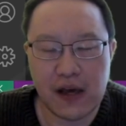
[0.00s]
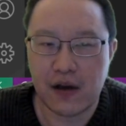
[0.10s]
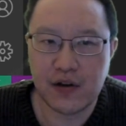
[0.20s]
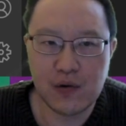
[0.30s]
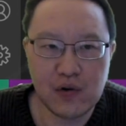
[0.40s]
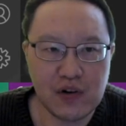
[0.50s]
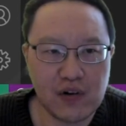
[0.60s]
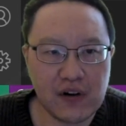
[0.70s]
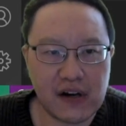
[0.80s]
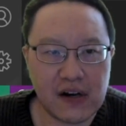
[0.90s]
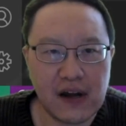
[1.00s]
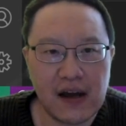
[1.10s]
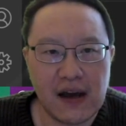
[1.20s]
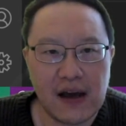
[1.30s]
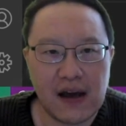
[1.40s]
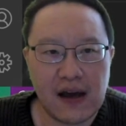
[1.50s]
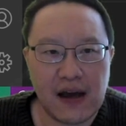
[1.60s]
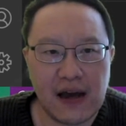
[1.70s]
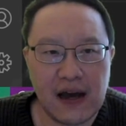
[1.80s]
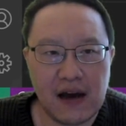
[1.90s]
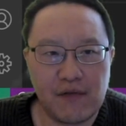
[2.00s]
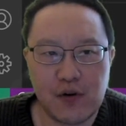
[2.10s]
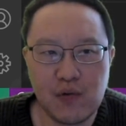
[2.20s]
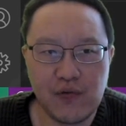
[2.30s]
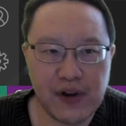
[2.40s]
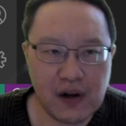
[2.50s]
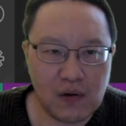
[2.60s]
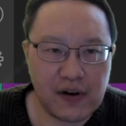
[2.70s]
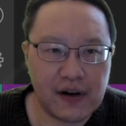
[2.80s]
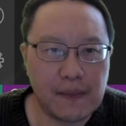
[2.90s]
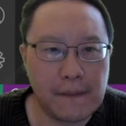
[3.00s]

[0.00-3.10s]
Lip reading: Users have 2 fields.